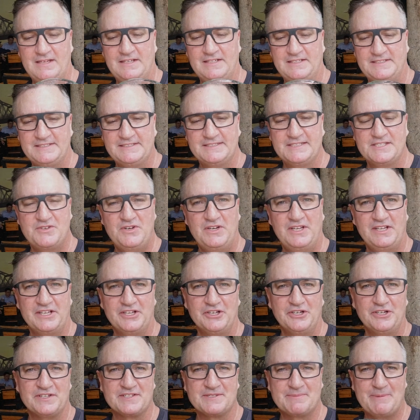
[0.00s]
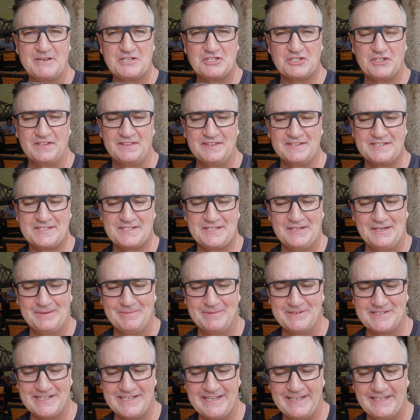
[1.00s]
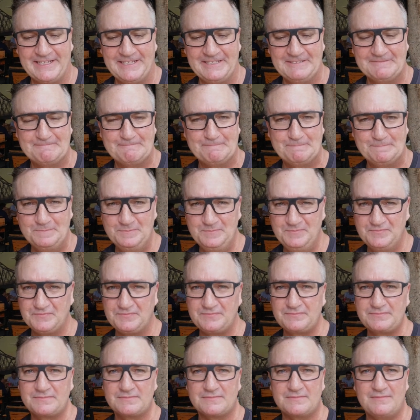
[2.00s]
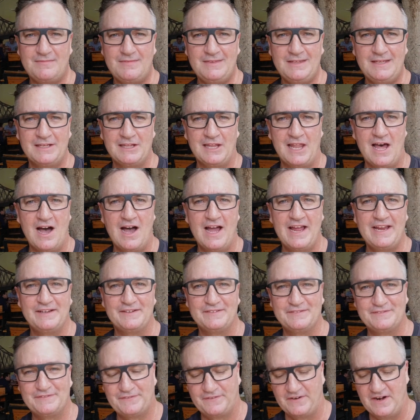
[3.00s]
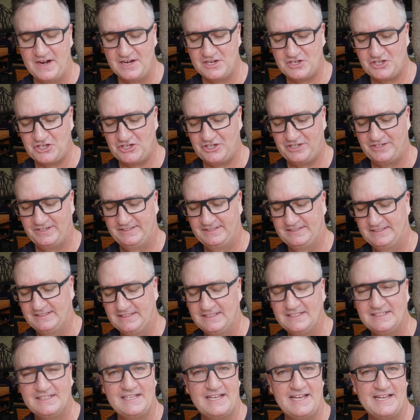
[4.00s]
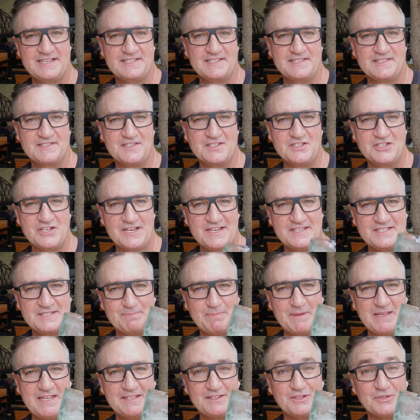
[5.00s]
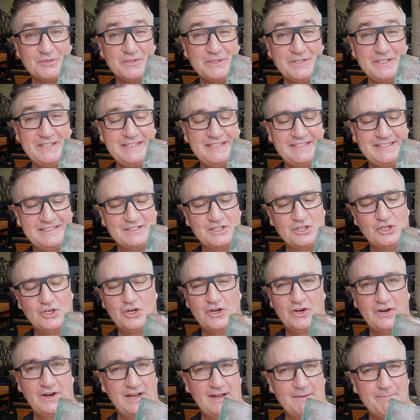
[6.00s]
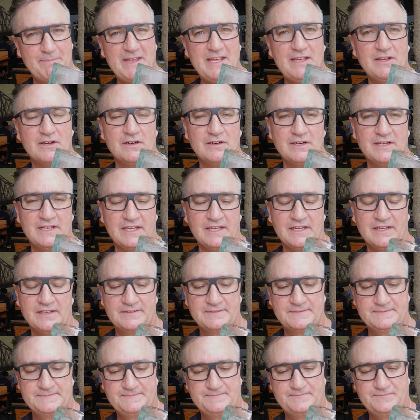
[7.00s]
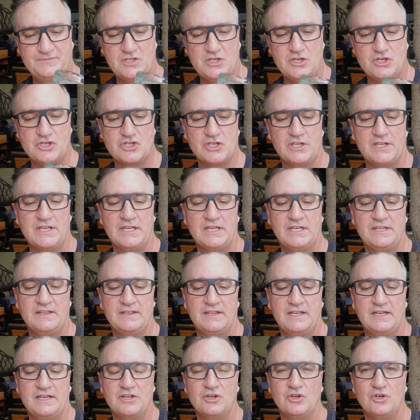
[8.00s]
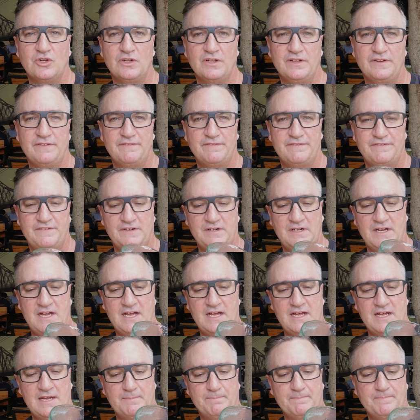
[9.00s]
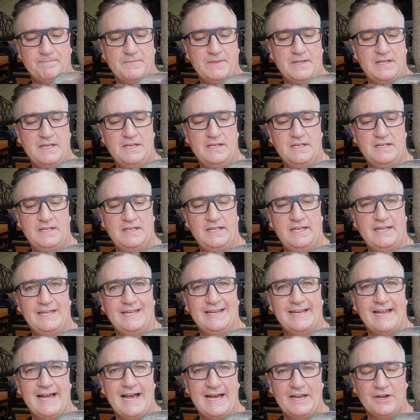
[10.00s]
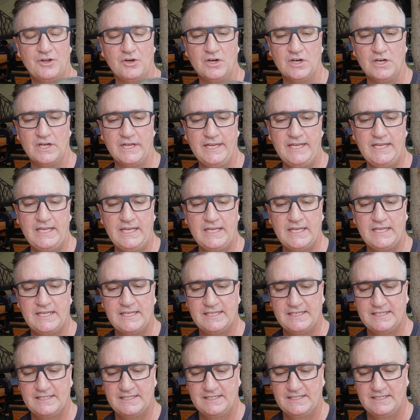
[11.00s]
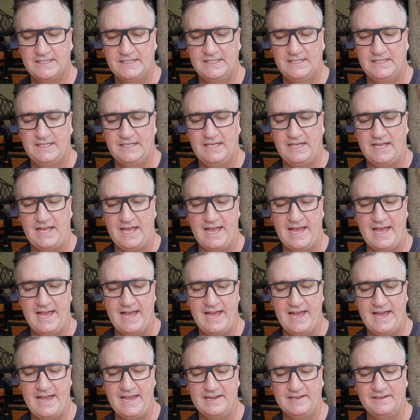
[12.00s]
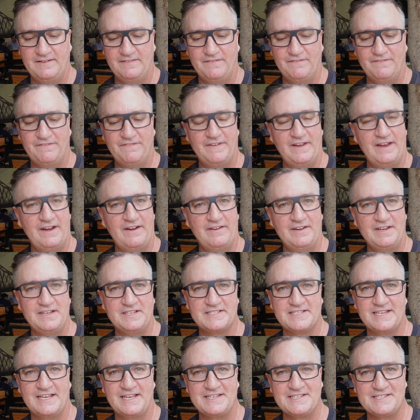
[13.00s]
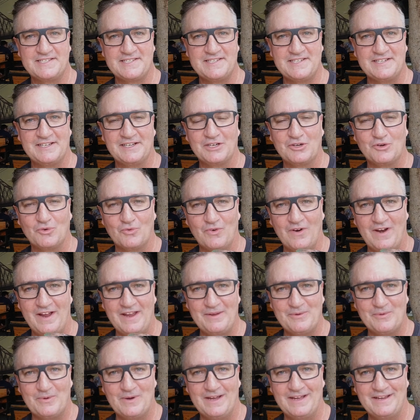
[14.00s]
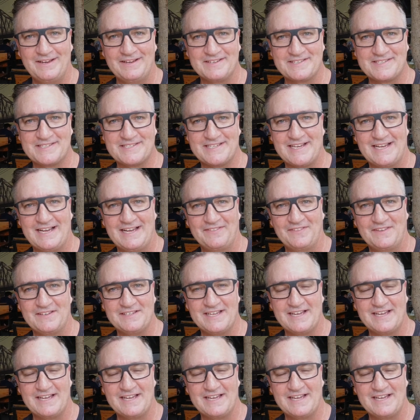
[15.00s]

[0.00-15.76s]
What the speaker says: It's really good, especially this time of day. Light, fresh, as it suggests, beer tui or beer hoi, usually they call it in Hanoi. And very tasty, a great way to start the